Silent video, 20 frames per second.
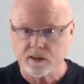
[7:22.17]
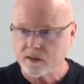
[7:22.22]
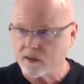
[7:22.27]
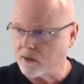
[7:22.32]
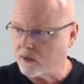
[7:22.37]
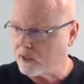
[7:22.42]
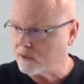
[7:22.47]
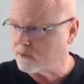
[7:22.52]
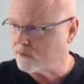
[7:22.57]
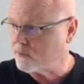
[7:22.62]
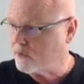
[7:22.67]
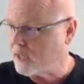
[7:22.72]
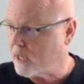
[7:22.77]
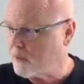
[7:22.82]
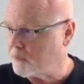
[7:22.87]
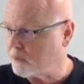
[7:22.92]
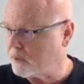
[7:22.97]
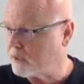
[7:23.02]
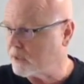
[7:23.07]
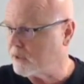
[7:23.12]
Lots of
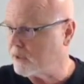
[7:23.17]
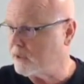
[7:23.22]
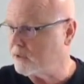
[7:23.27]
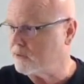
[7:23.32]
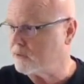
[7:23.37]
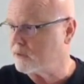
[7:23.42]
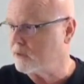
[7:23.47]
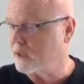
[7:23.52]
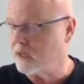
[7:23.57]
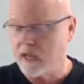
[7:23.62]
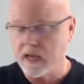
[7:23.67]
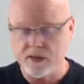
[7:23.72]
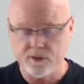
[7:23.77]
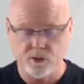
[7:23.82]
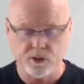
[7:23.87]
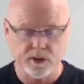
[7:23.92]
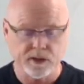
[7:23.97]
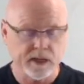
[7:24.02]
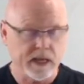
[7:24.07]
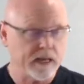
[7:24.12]
capillaries, and you
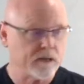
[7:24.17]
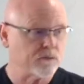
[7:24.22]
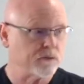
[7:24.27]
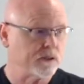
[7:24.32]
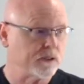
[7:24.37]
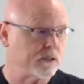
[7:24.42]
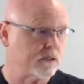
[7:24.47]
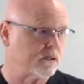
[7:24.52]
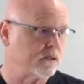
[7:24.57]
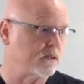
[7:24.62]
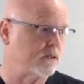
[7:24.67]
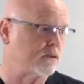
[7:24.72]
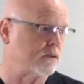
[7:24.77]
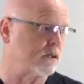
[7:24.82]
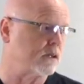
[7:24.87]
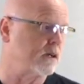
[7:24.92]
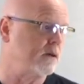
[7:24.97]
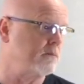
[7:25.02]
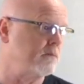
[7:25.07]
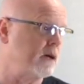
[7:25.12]
can actually get color
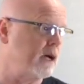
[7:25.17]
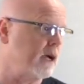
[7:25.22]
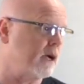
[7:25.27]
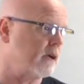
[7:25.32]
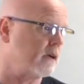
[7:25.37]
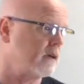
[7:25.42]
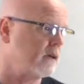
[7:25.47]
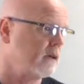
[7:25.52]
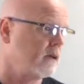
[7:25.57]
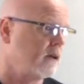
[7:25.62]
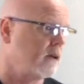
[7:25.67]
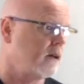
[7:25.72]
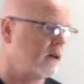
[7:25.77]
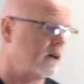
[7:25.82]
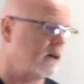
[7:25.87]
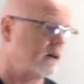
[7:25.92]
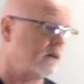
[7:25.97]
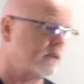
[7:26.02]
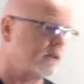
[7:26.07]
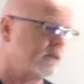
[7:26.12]
come back
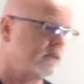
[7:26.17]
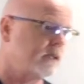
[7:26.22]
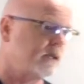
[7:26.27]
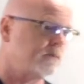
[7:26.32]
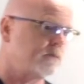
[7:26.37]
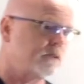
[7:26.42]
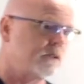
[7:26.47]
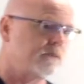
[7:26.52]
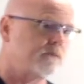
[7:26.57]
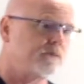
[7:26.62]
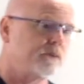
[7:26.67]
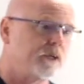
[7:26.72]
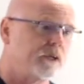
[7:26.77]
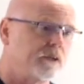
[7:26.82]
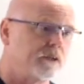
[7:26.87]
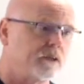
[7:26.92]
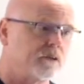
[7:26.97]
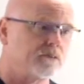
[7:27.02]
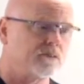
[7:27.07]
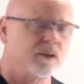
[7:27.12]
uh, on the tips of the
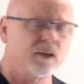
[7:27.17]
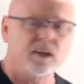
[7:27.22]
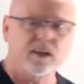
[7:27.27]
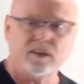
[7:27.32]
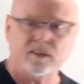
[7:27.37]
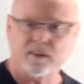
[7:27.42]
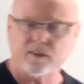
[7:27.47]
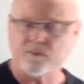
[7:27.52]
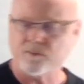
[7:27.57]
fingernails. The